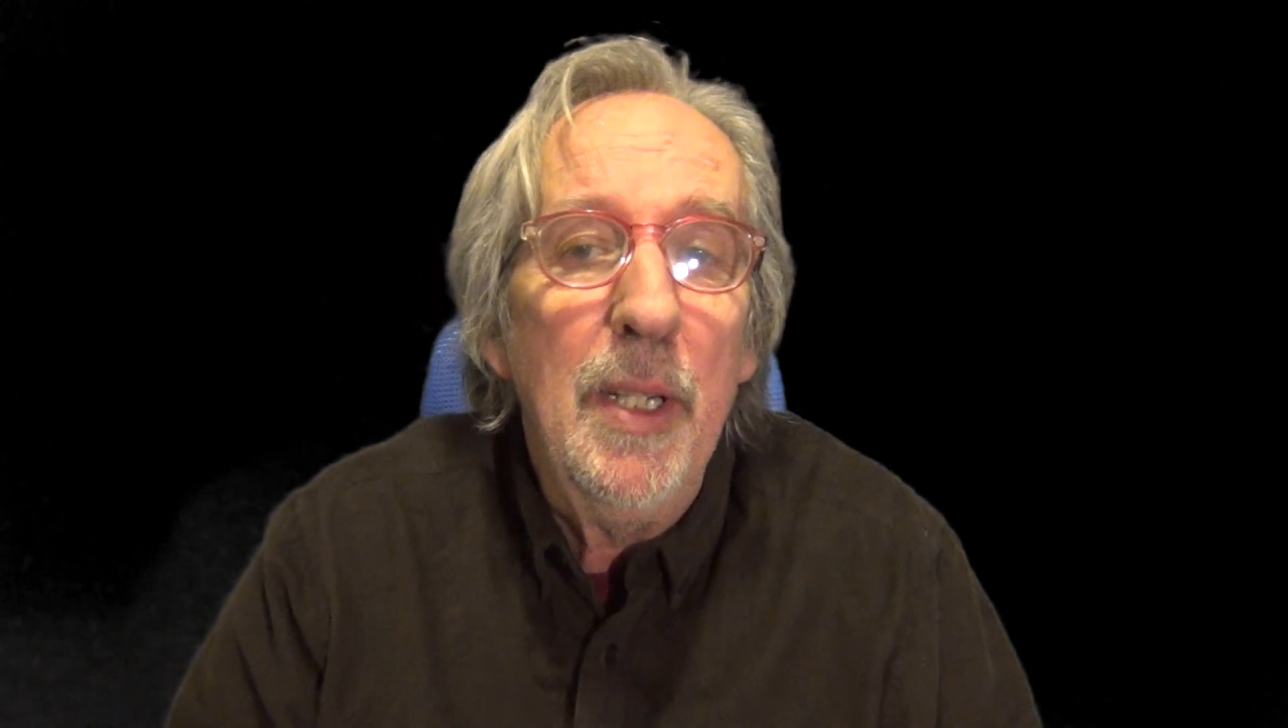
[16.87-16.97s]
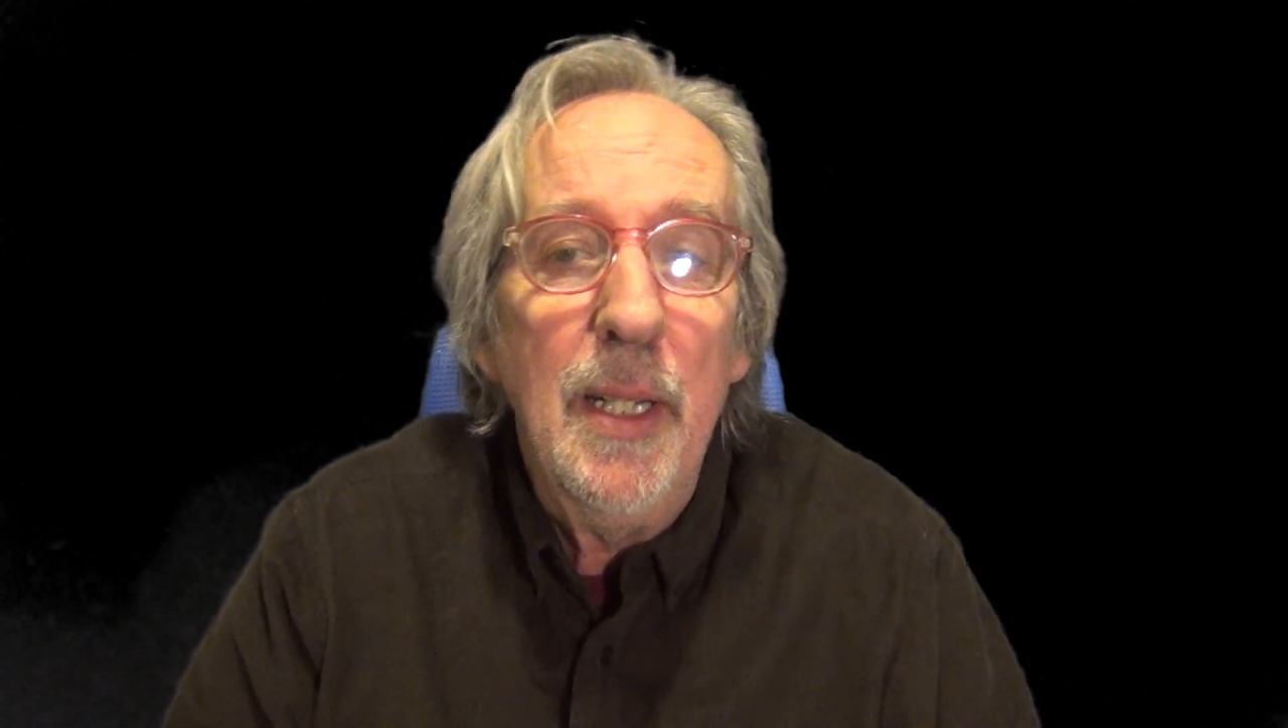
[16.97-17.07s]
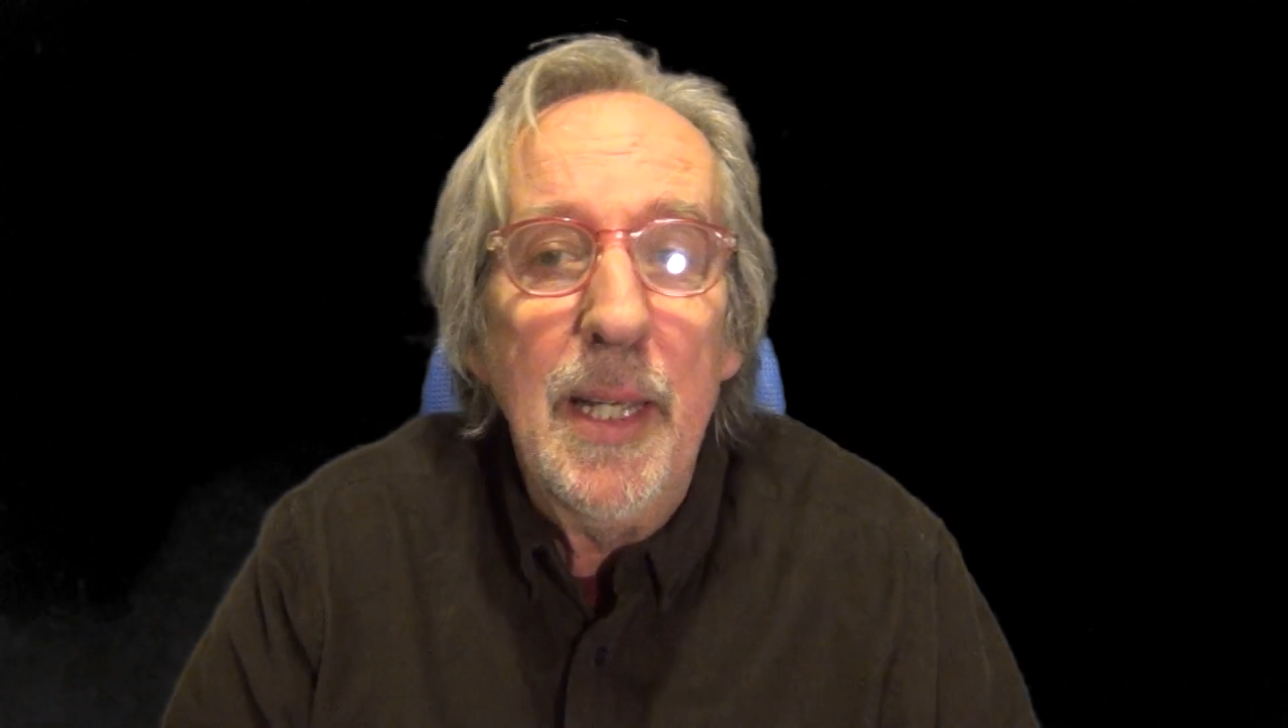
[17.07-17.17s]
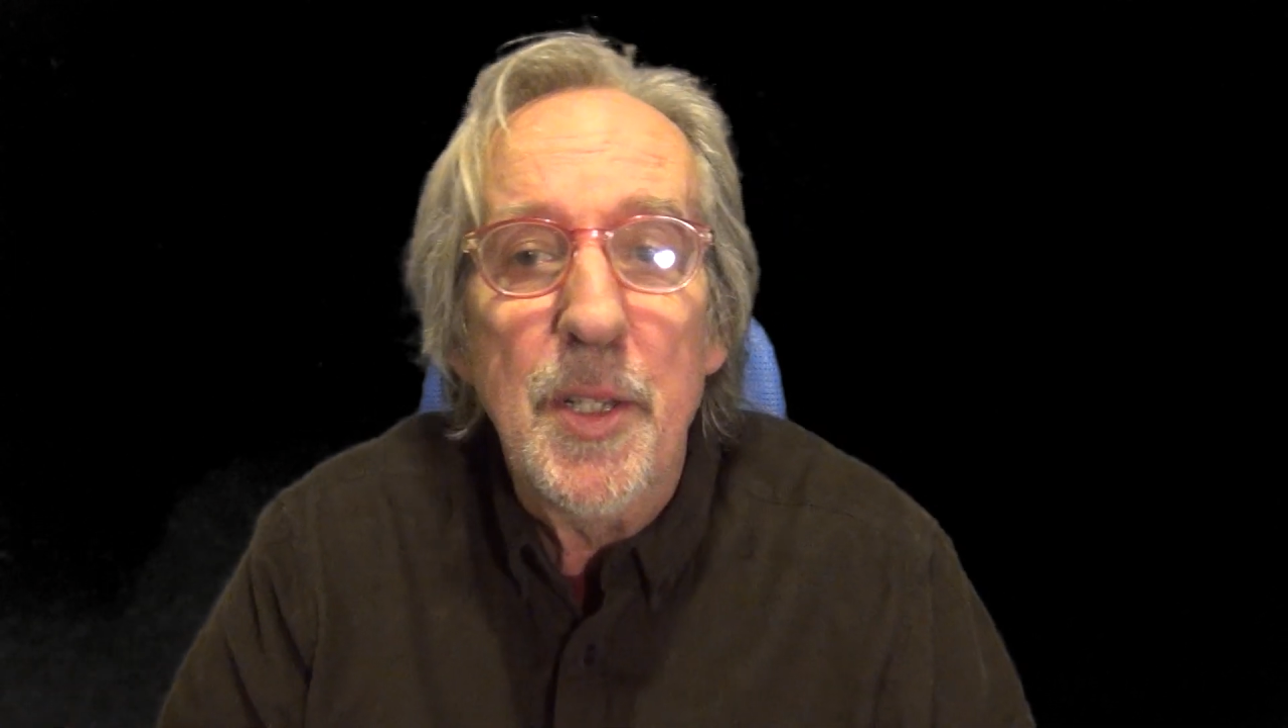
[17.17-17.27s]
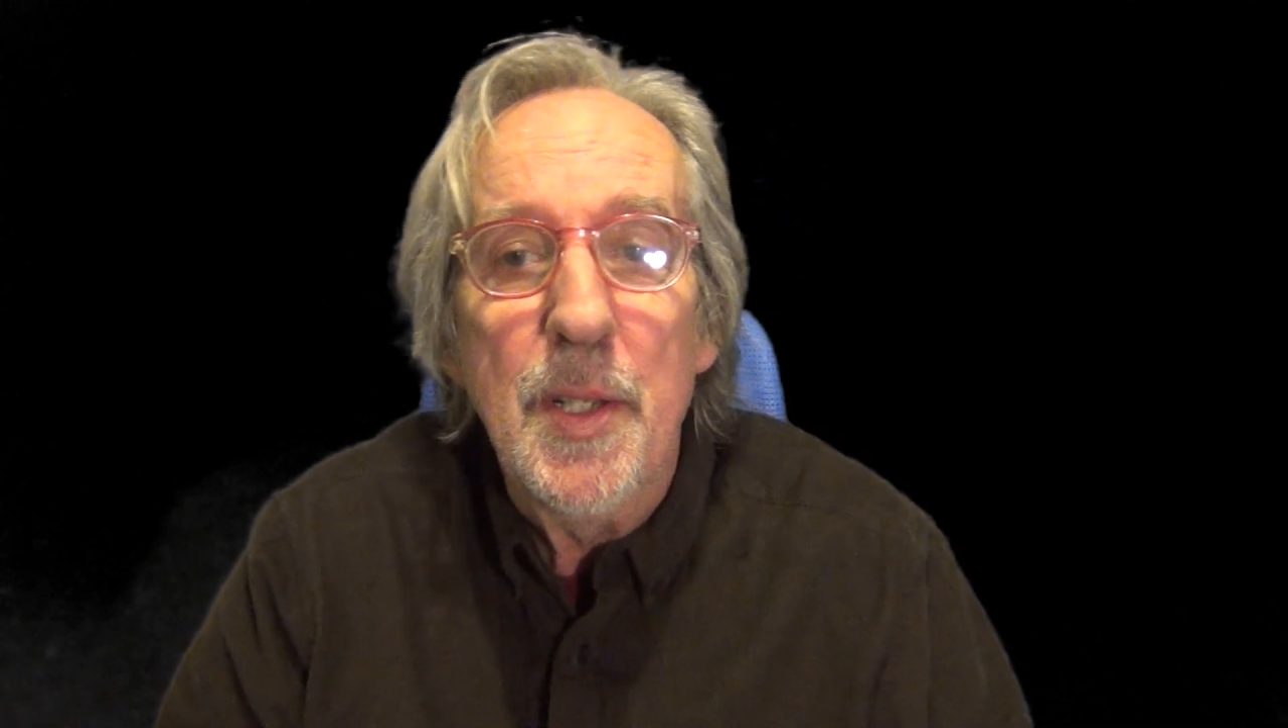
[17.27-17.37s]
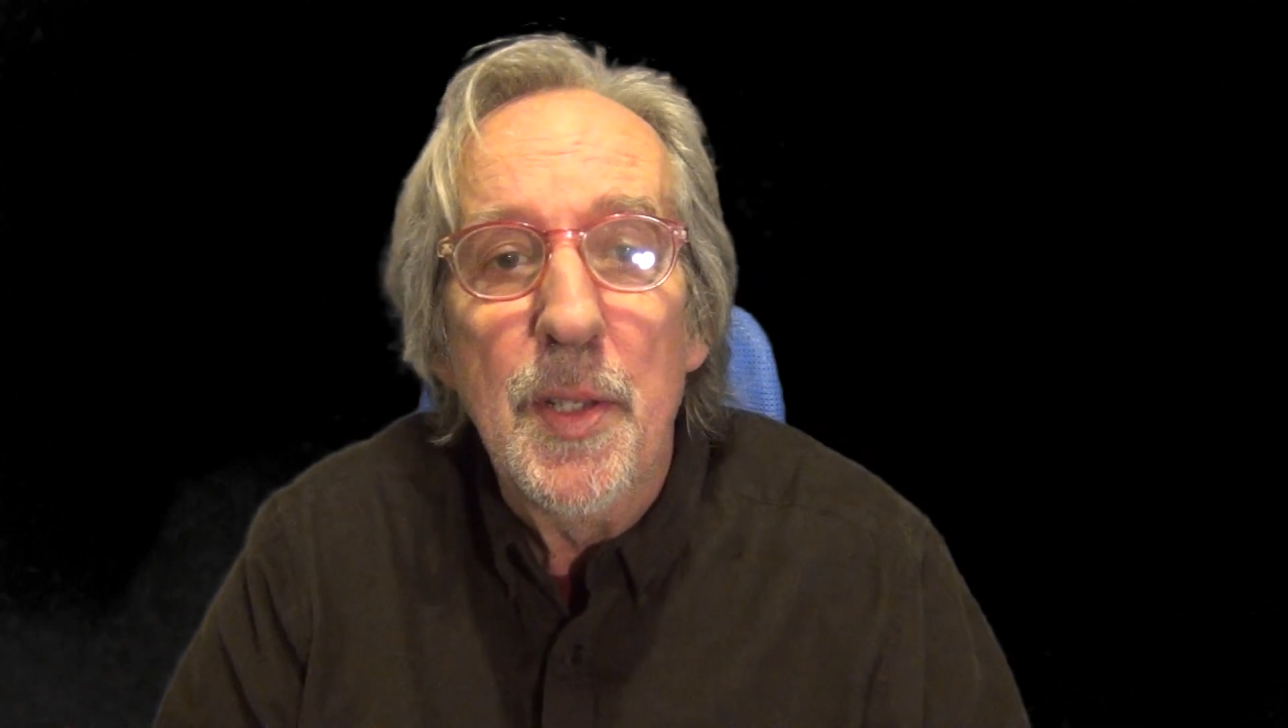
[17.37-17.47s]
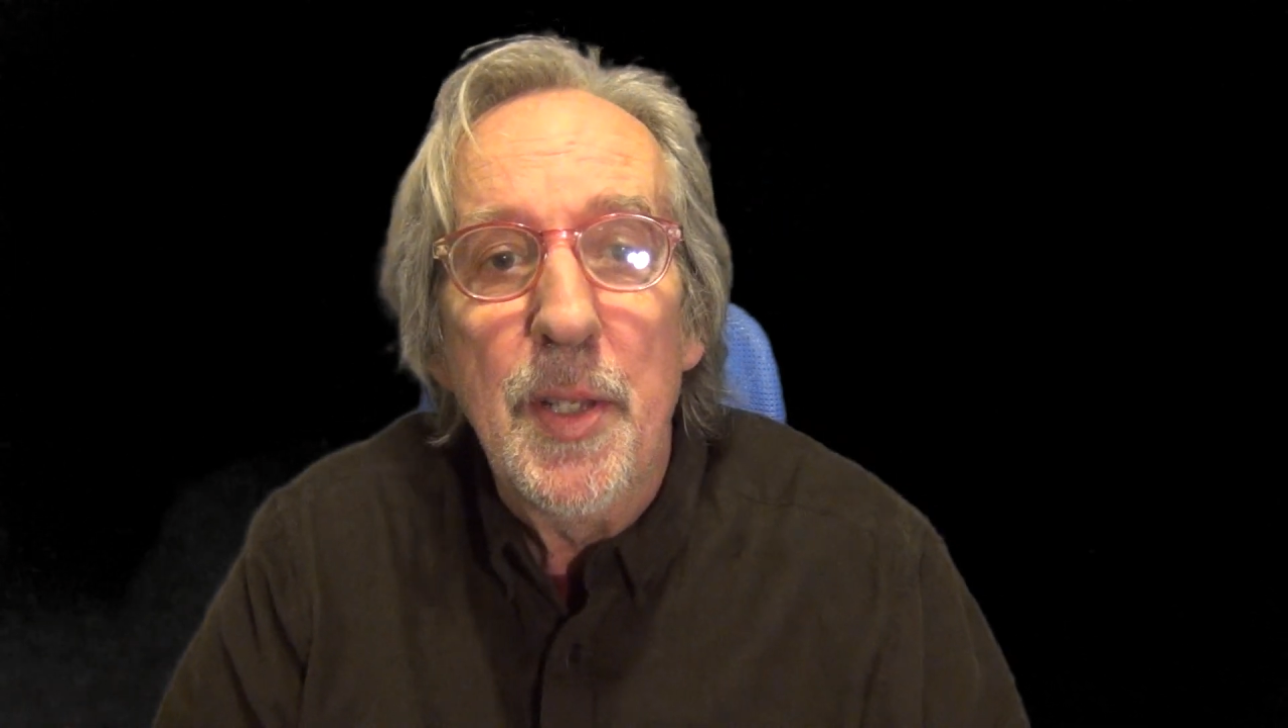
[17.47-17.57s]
lessons